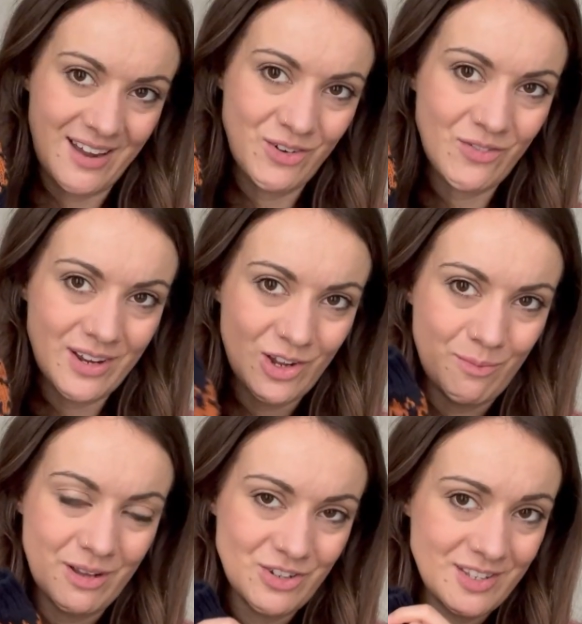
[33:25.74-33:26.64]
not really got
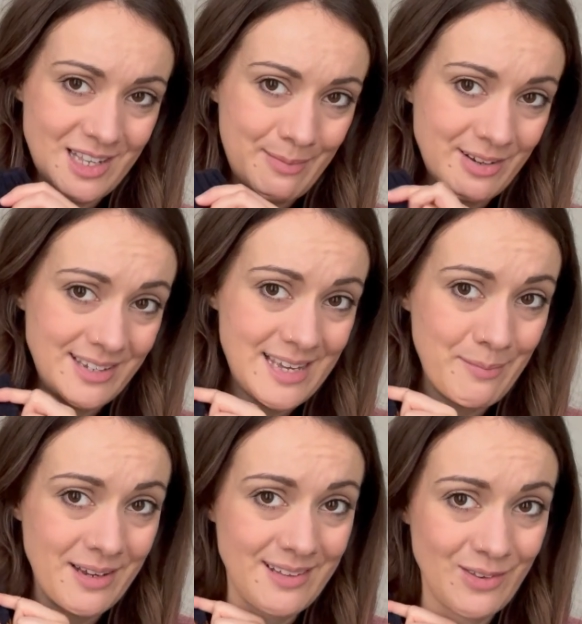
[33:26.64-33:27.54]
much to say about it yet
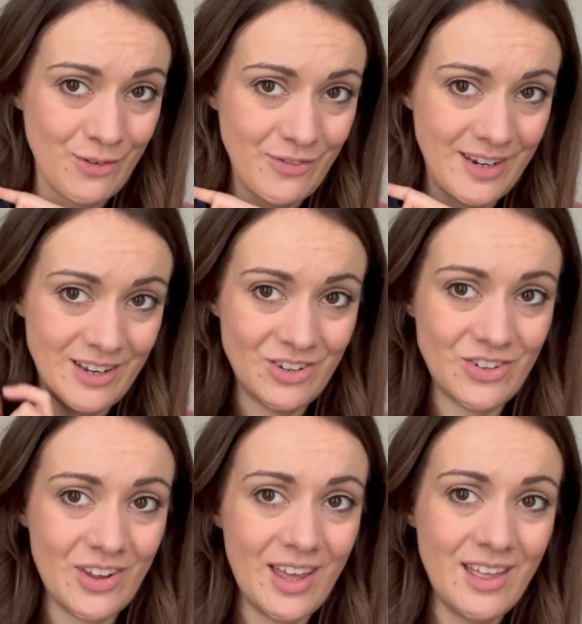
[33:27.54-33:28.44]
because it's not
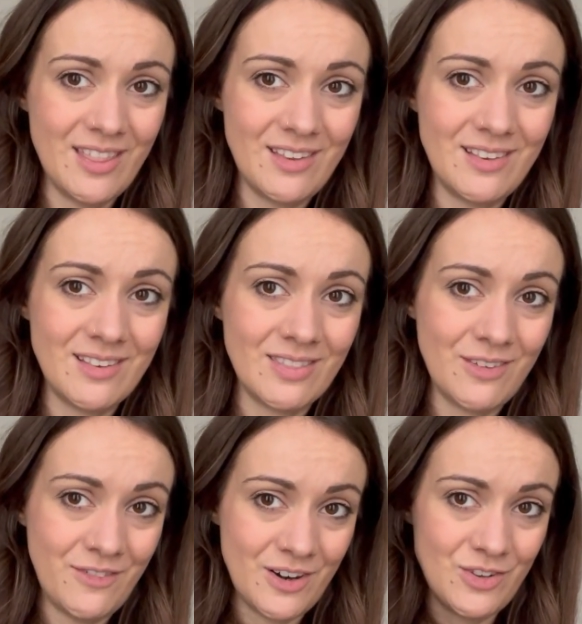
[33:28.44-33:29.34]
finished. This is the
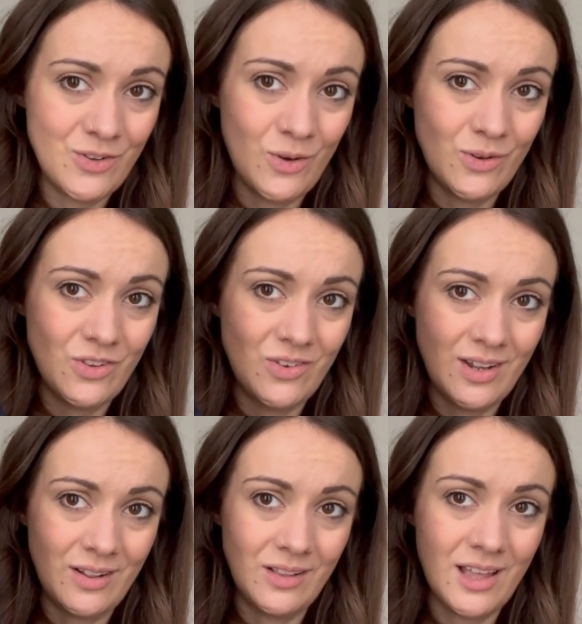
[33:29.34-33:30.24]
first sock
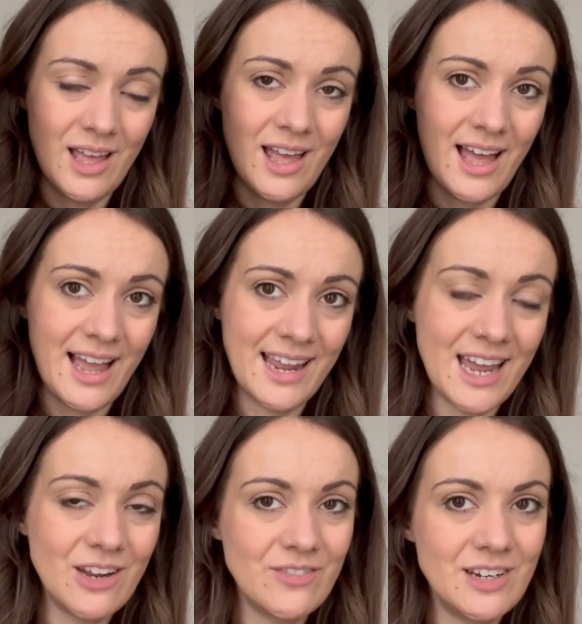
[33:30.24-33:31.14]
still. I
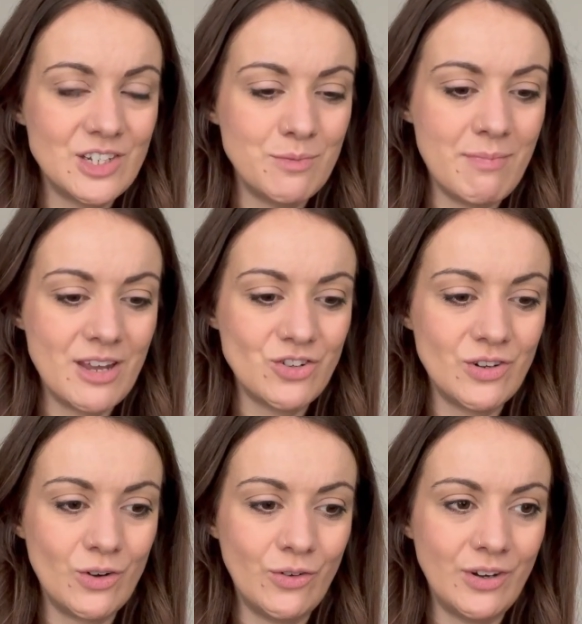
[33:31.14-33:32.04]
kind of need to
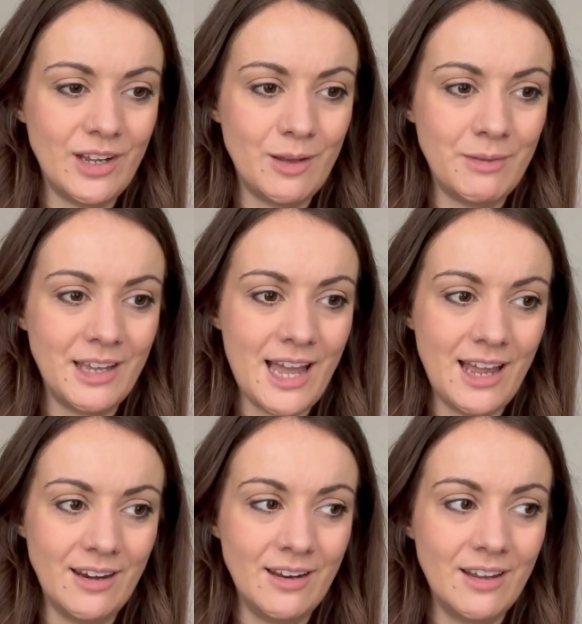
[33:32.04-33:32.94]
measure on him
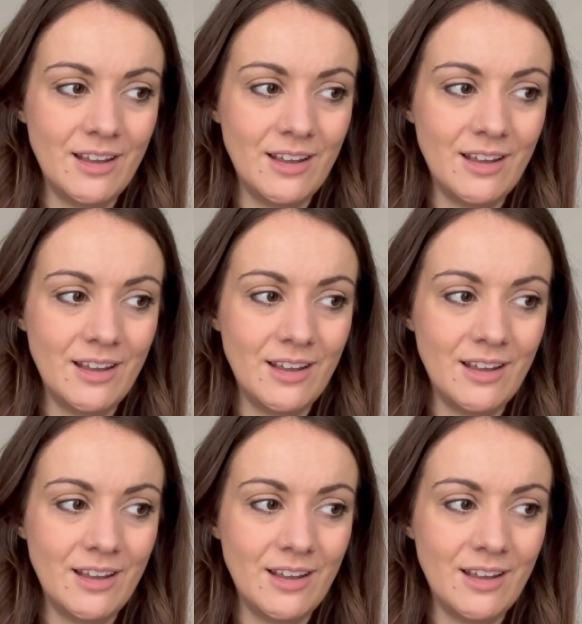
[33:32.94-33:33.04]
again,